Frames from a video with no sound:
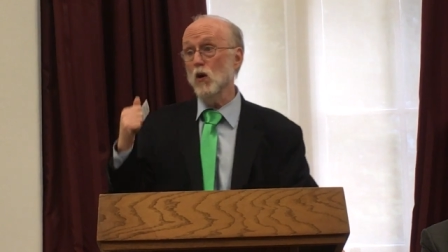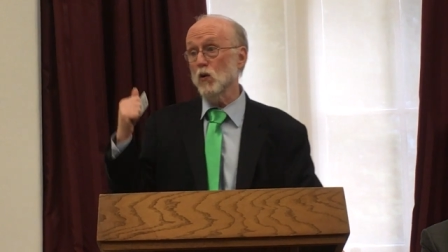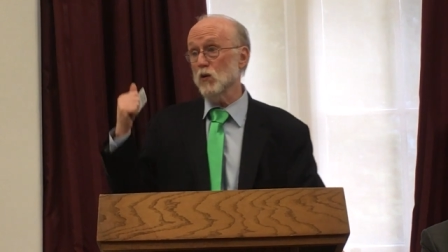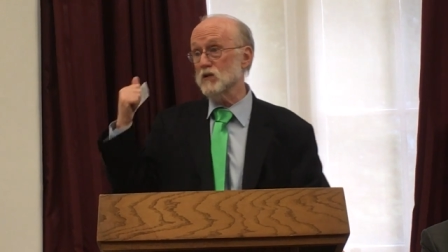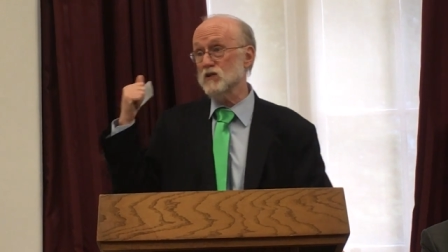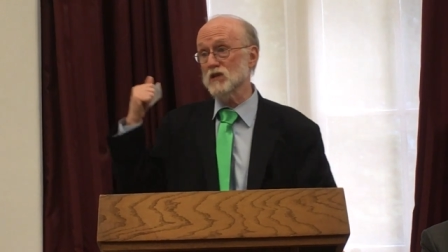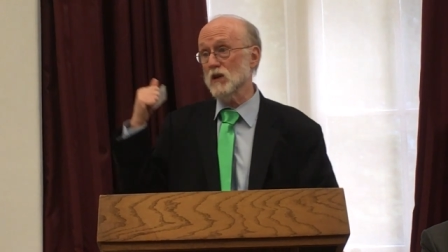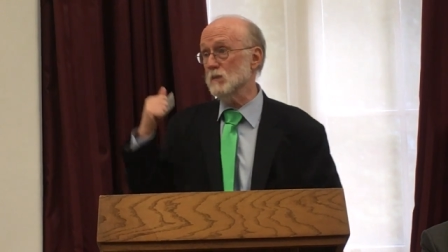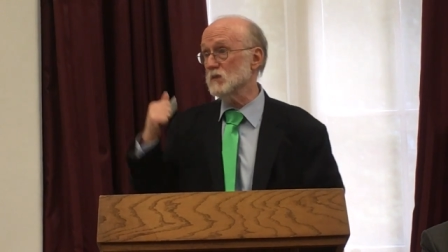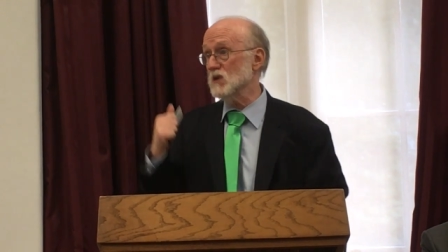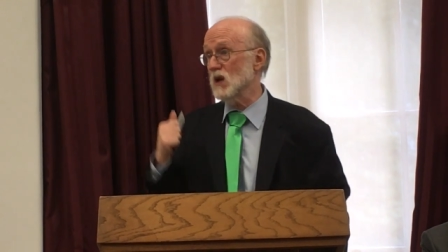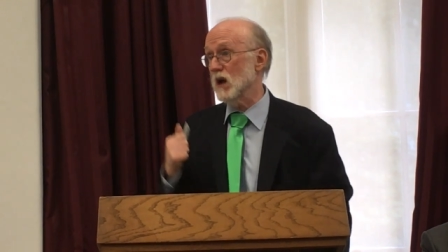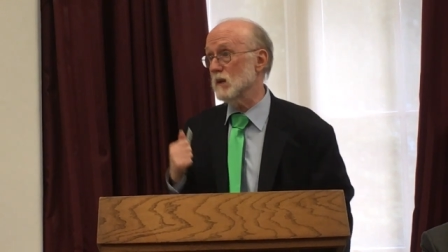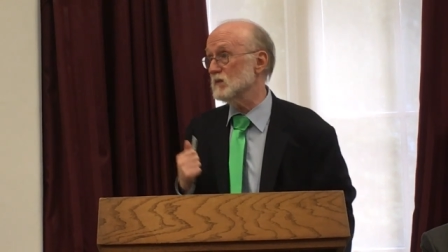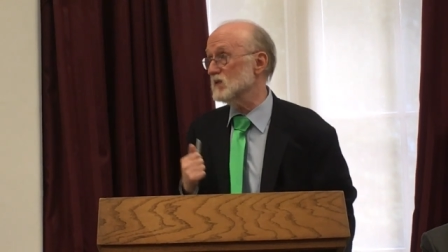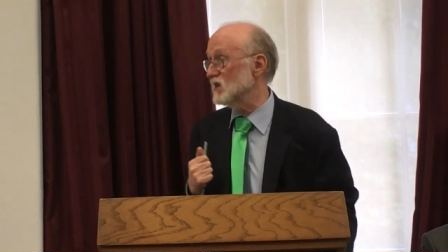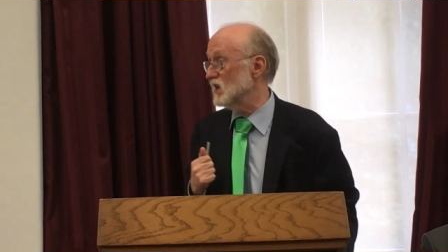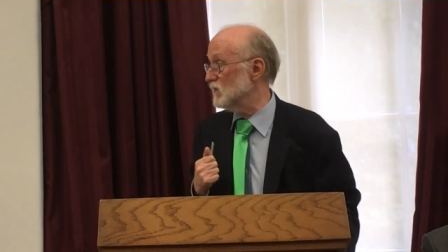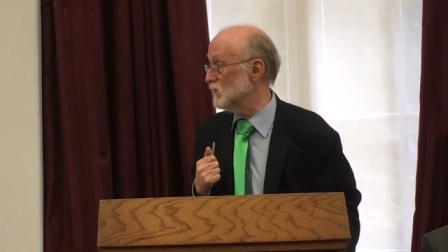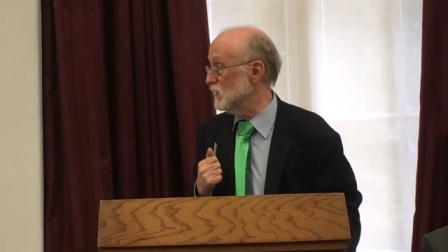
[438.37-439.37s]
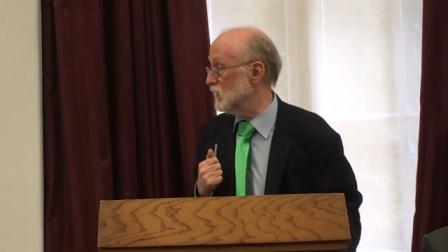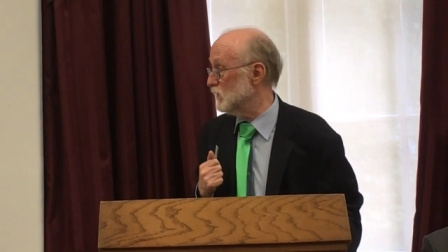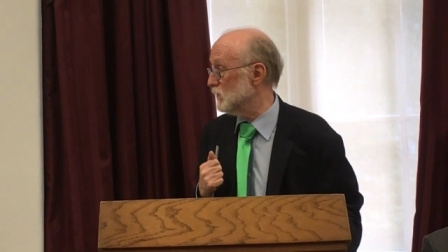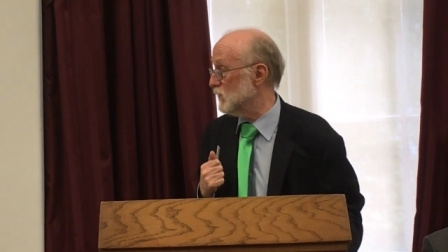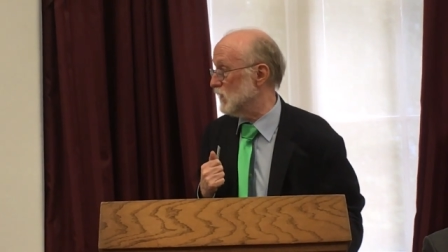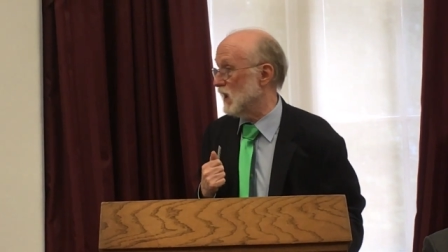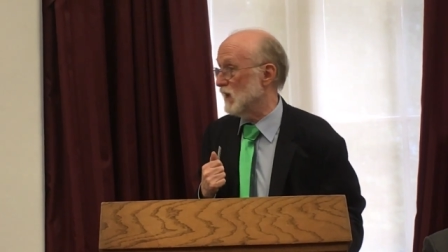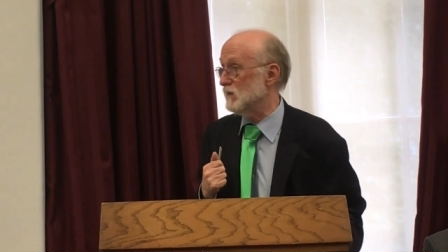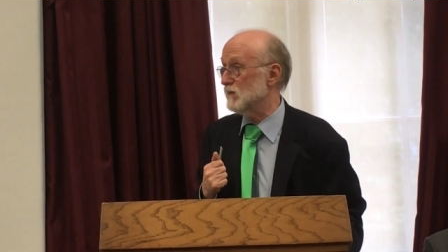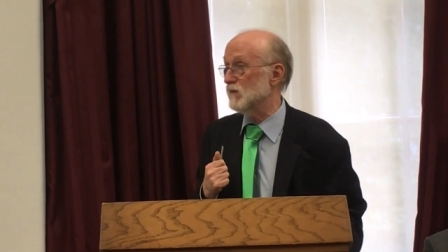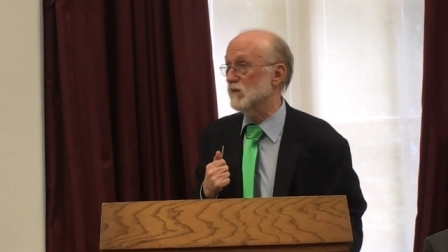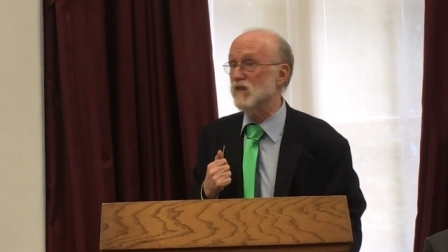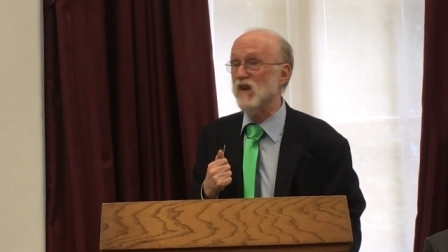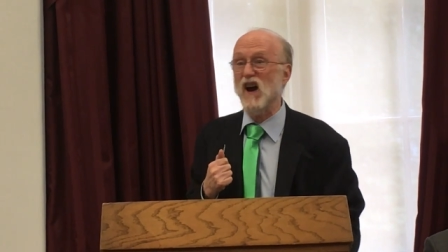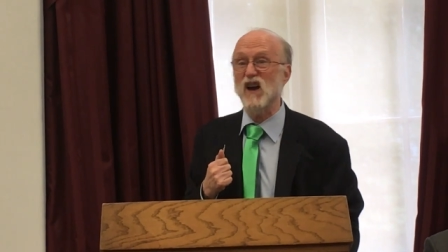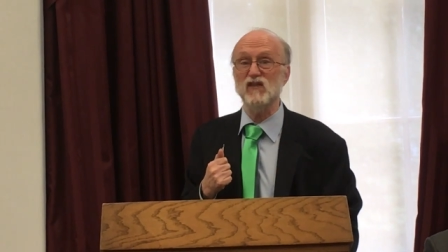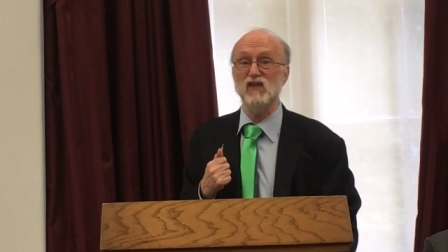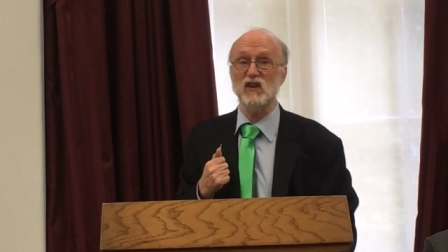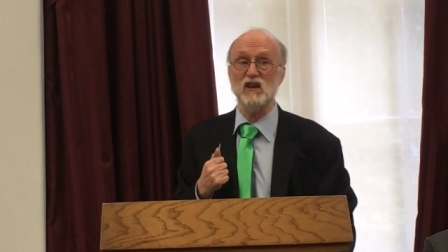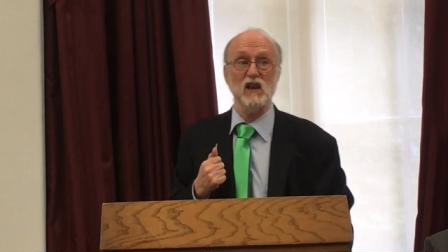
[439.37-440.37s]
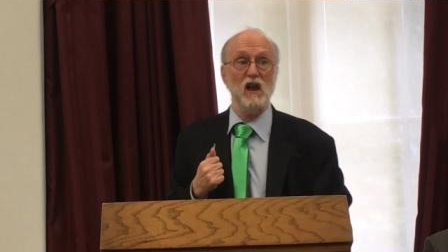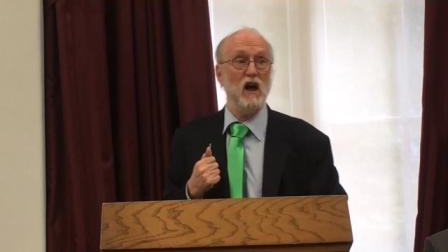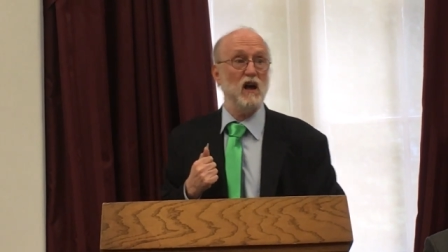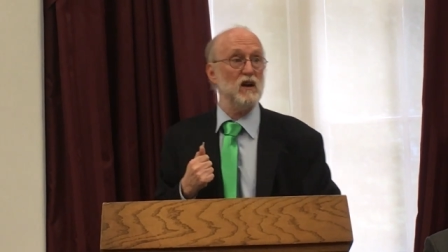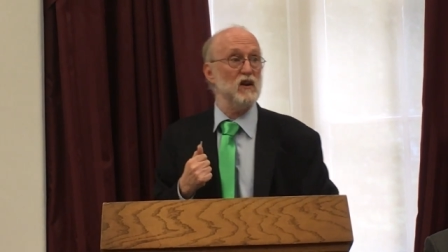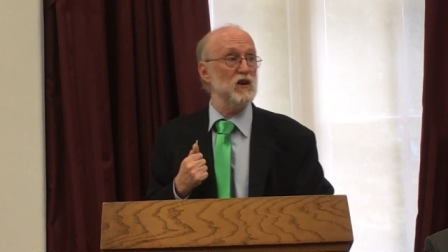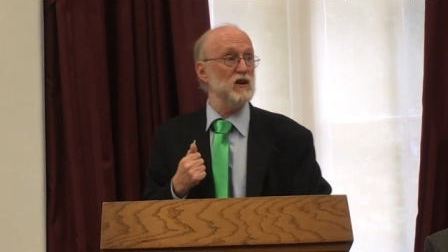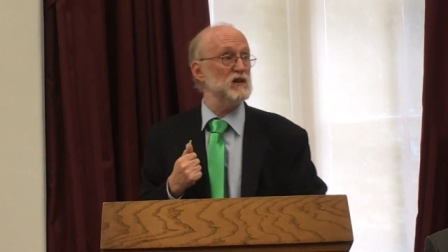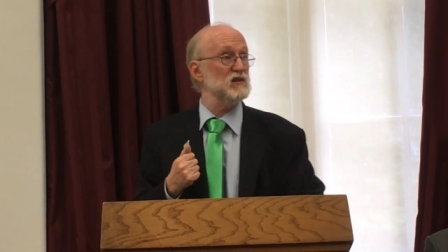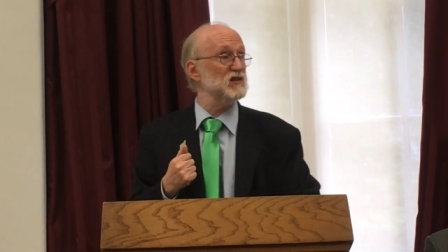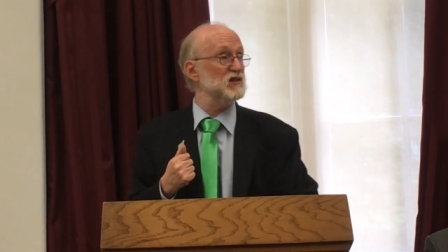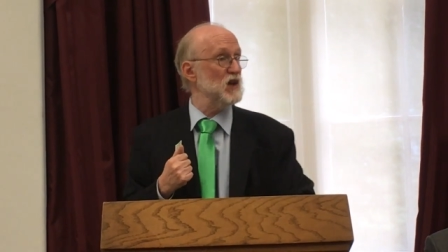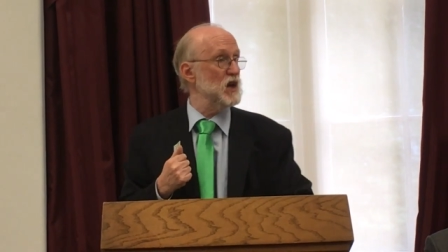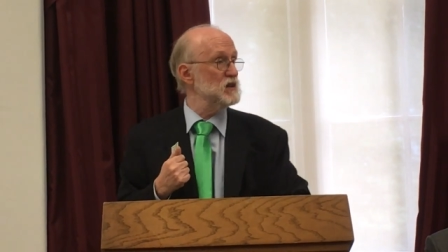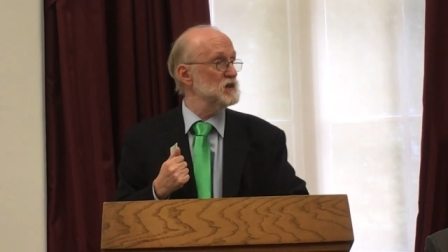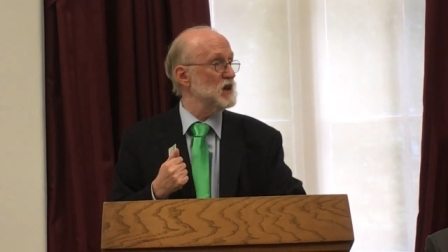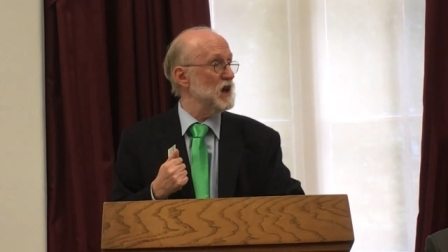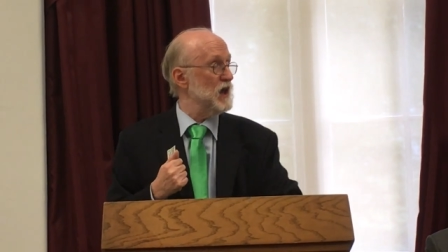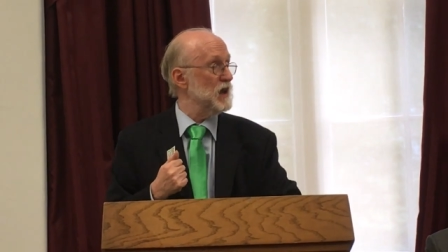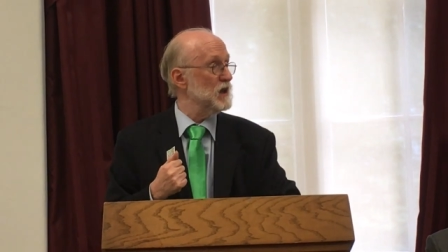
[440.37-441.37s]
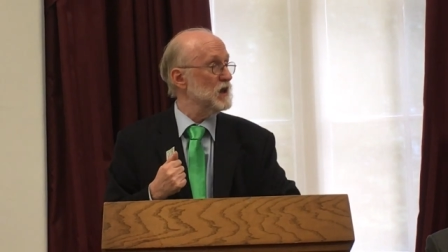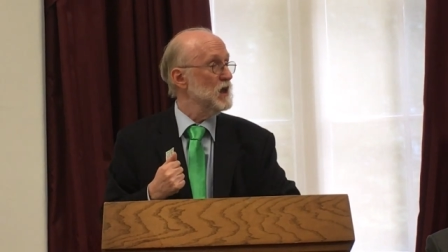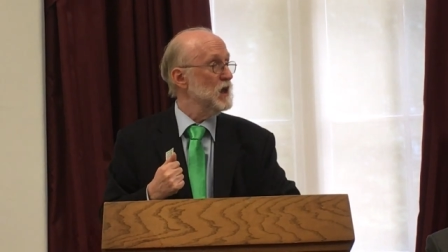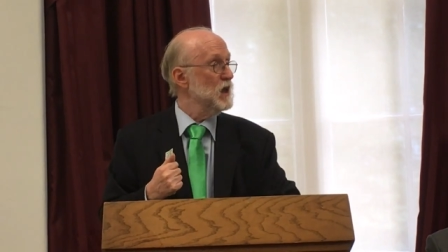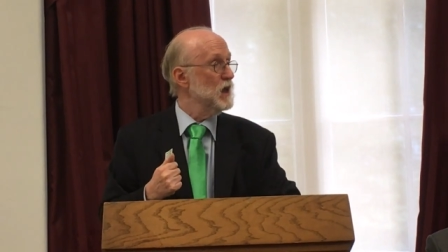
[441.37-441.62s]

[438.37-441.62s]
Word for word: or sometimes even at 5 o'clock on a Sunday,